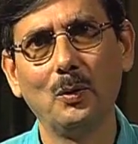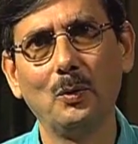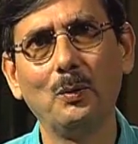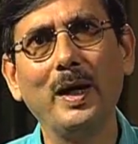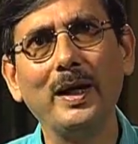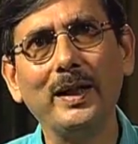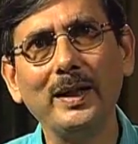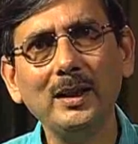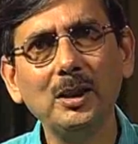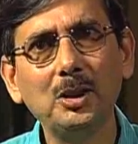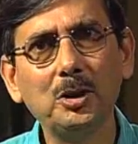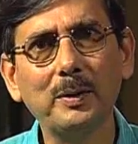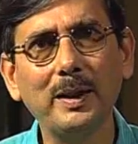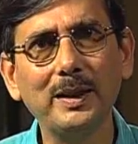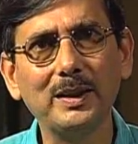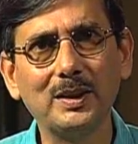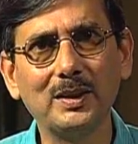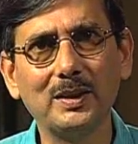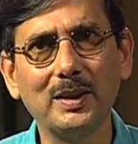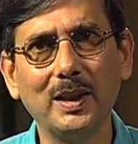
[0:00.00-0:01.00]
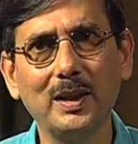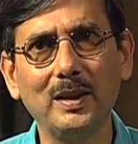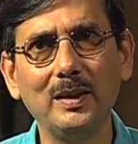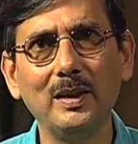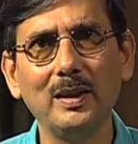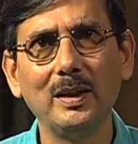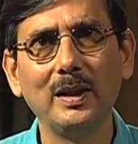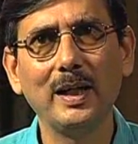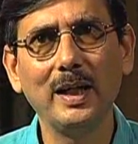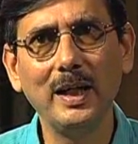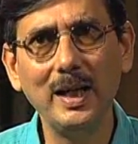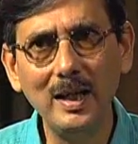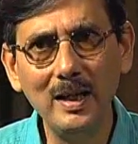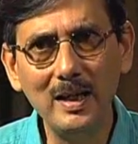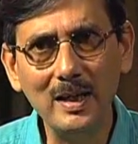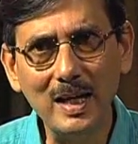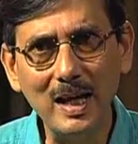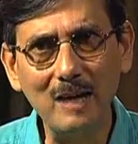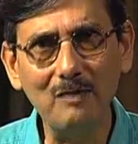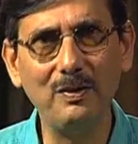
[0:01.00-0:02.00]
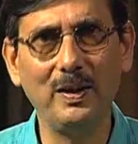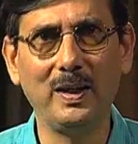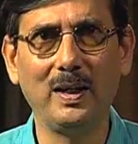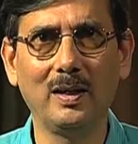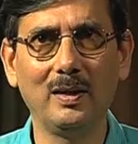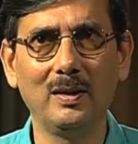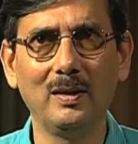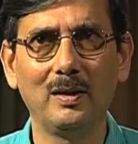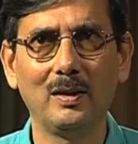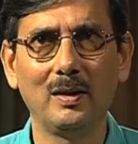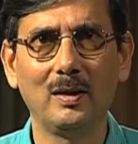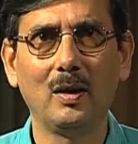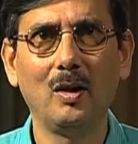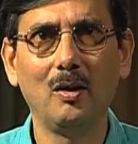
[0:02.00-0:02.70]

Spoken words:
were interested in levying,